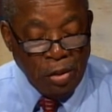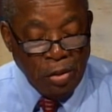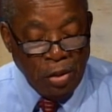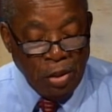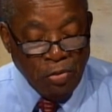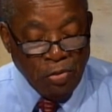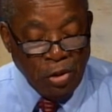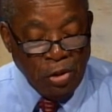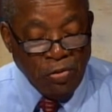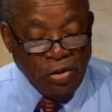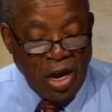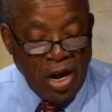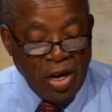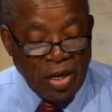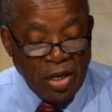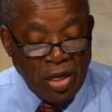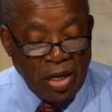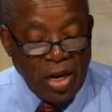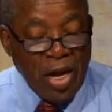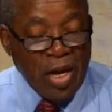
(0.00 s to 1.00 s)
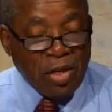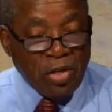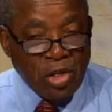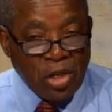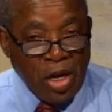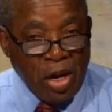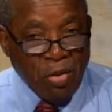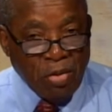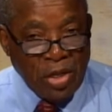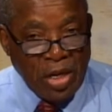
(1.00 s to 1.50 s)

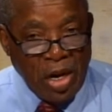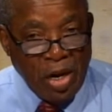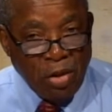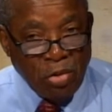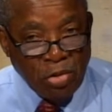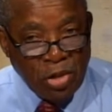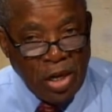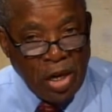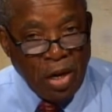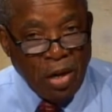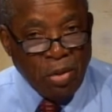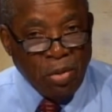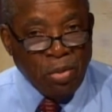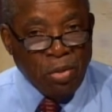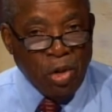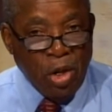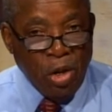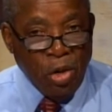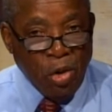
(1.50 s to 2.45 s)
revitalizing our downtown,